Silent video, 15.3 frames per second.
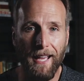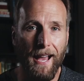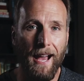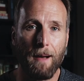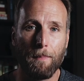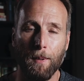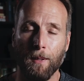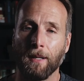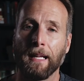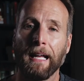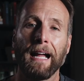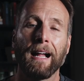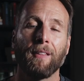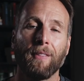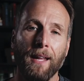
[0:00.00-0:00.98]
they happen,
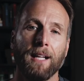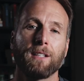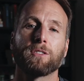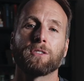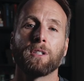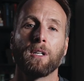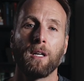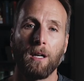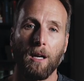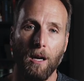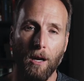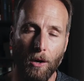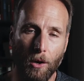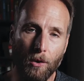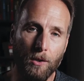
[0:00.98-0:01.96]
and that's
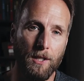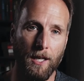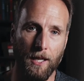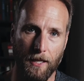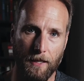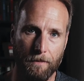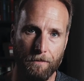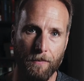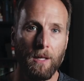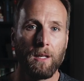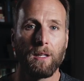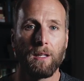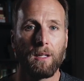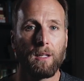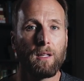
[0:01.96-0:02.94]
okay.
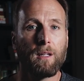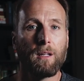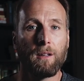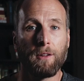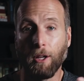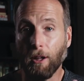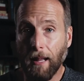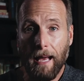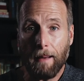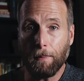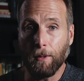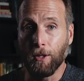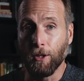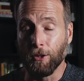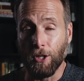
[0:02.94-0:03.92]
They'll
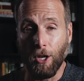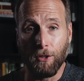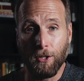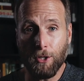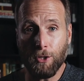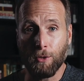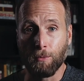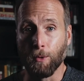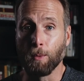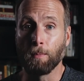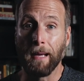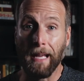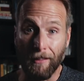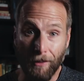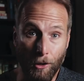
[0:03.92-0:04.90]
happen in the audition
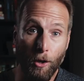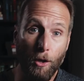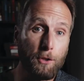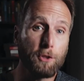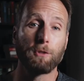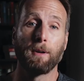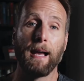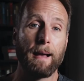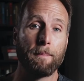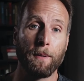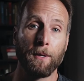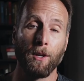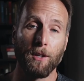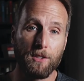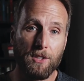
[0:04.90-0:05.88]
room, and they'll also
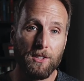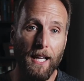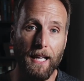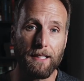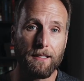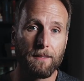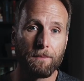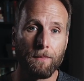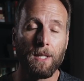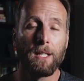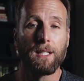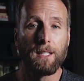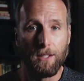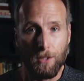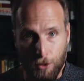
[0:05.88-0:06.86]
happen on set.
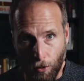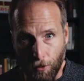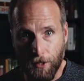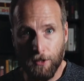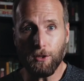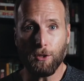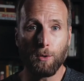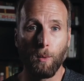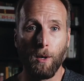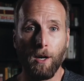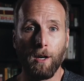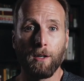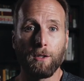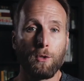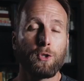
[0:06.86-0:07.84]
So this is
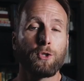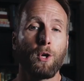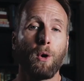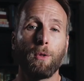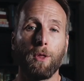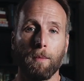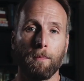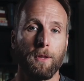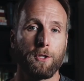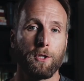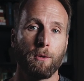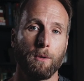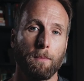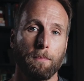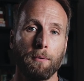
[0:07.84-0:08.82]
where you show them
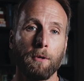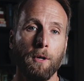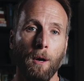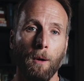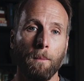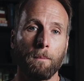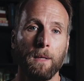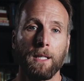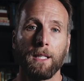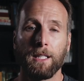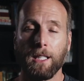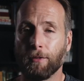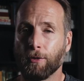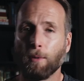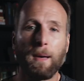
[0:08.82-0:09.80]
that you're a pro.
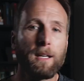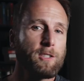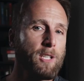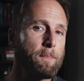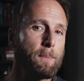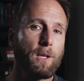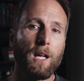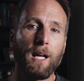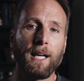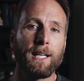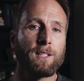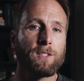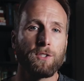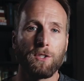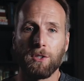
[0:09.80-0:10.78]
If you mess up a
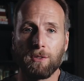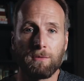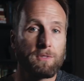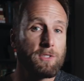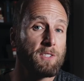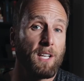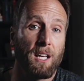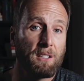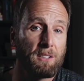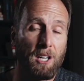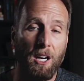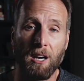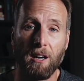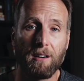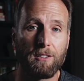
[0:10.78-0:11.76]
line, just stay in
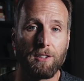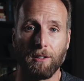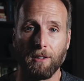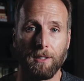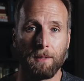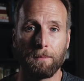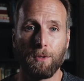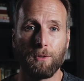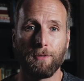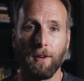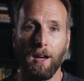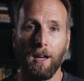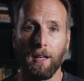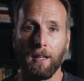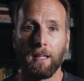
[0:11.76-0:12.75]
character and move
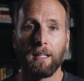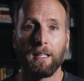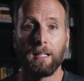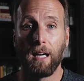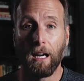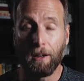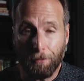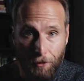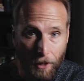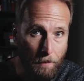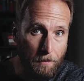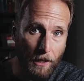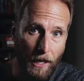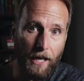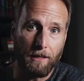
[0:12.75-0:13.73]
on. A
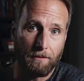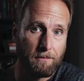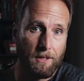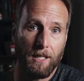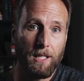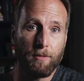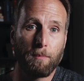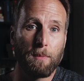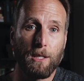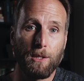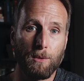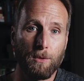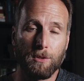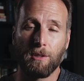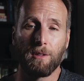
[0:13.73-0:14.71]
flubbed line can even be
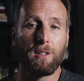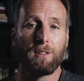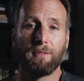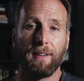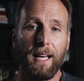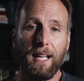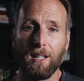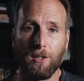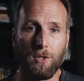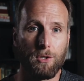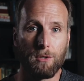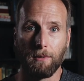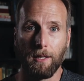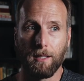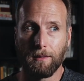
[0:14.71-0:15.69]
used to your
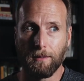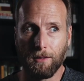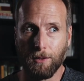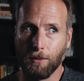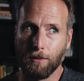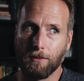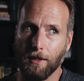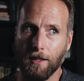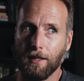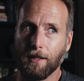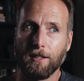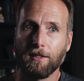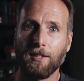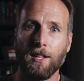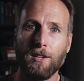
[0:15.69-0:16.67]
advantage, like you did
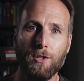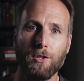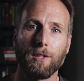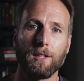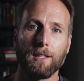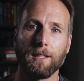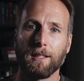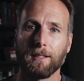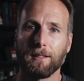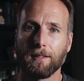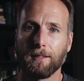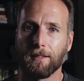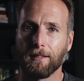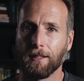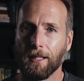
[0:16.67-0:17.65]
it intentionally.
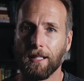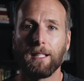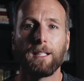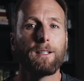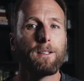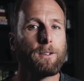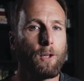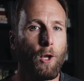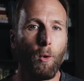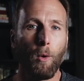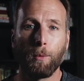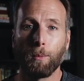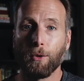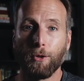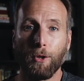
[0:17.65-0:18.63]
No
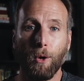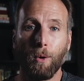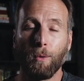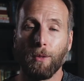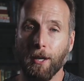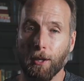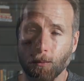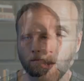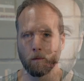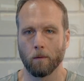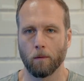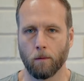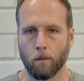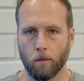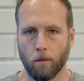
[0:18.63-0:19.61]
one will know that it
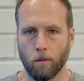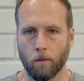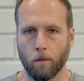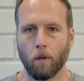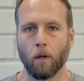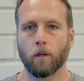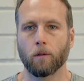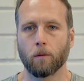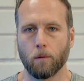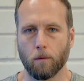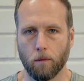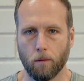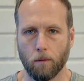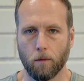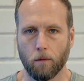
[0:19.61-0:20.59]
was a mistake unless
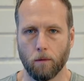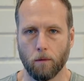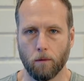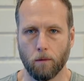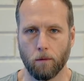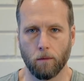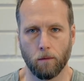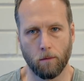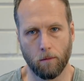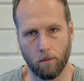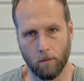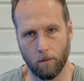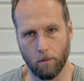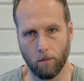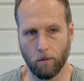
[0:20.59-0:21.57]
you say sorry
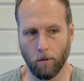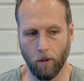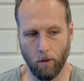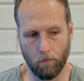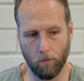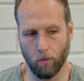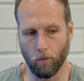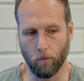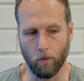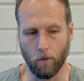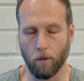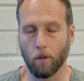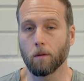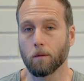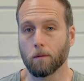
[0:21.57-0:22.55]
and you tell
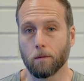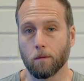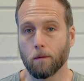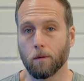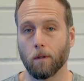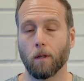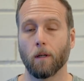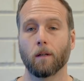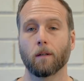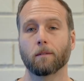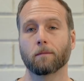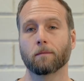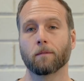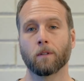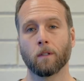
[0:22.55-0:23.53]
them it's a mistake.
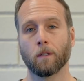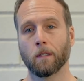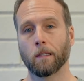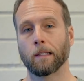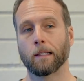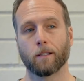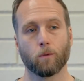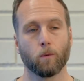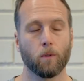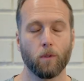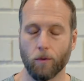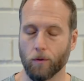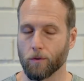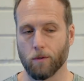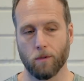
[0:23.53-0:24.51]
So stay in
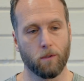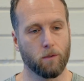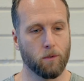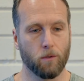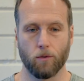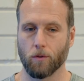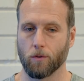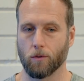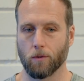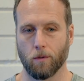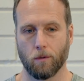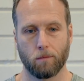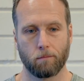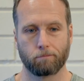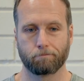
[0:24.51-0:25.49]
character, keep
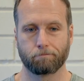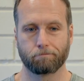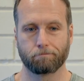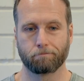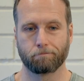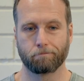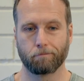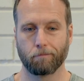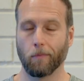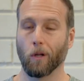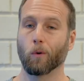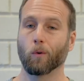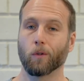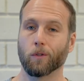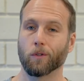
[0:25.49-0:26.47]
going, and all
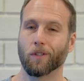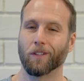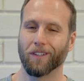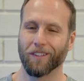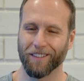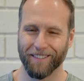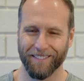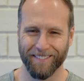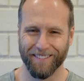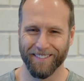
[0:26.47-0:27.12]
will be forgiven.